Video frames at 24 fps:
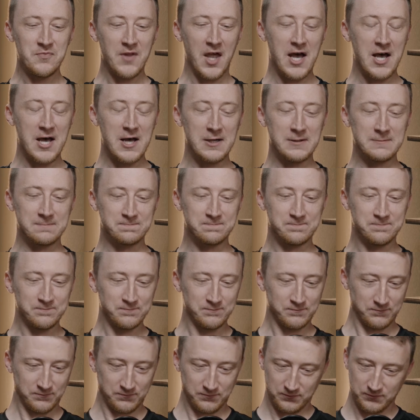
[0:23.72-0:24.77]

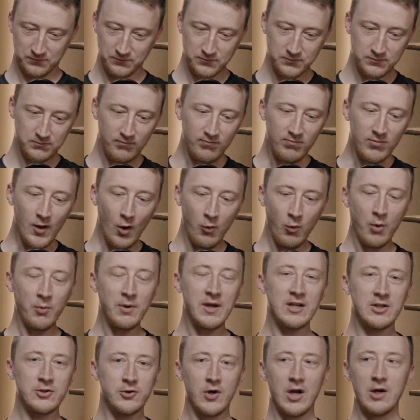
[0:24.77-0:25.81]
Well, we
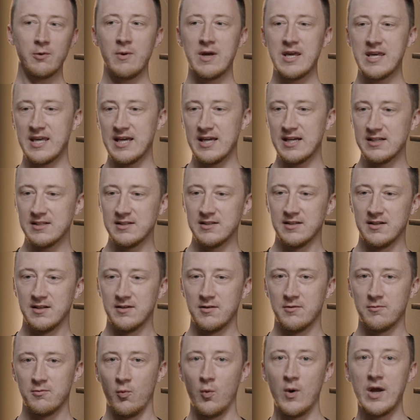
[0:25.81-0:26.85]
had a great weekend.
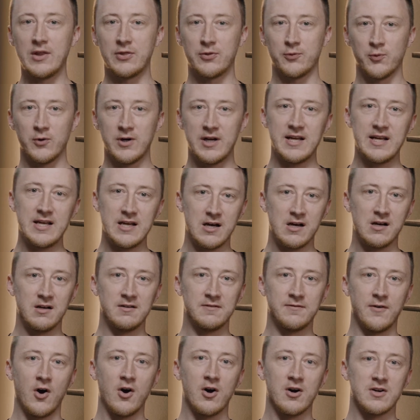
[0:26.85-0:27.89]
Week 3
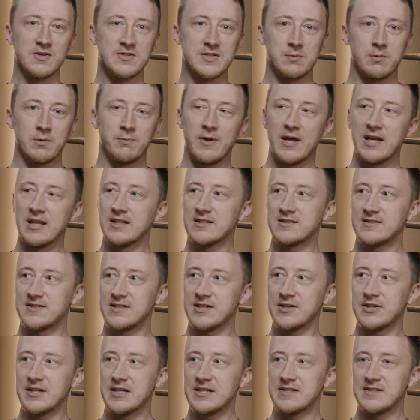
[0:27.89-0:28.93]
of our summer playlist
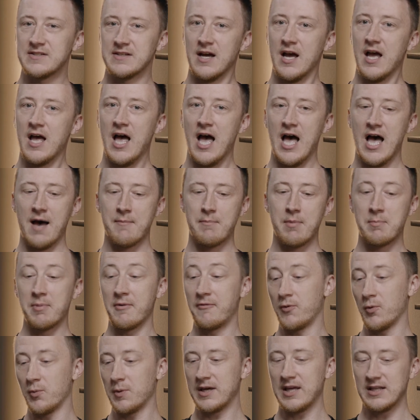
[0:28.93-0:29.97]
series. But
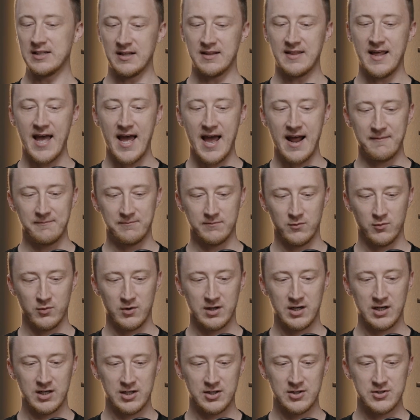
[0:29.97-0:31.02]
before we get into that, we're
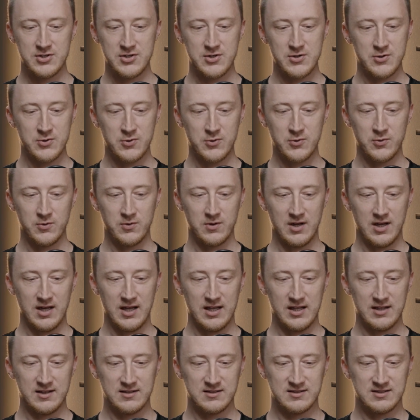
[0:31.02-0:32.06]
going to do
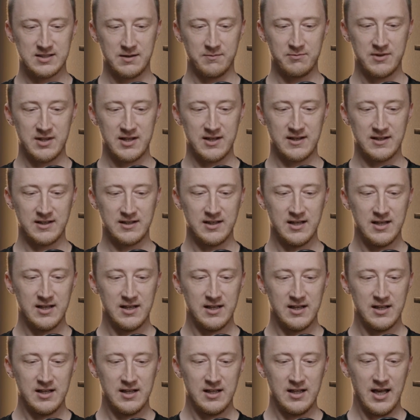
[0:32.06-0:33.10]
something.
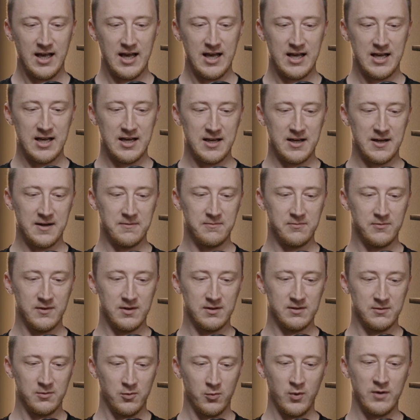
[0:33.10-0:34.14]

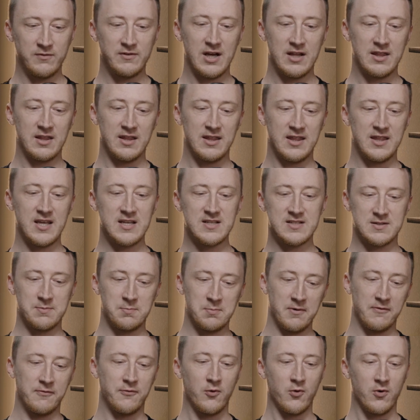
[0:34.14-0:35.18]
We've done these
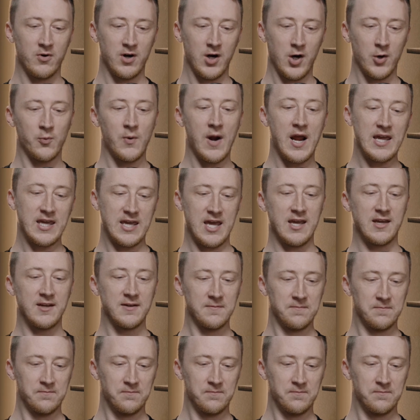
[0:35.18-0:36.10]
before, a ranking.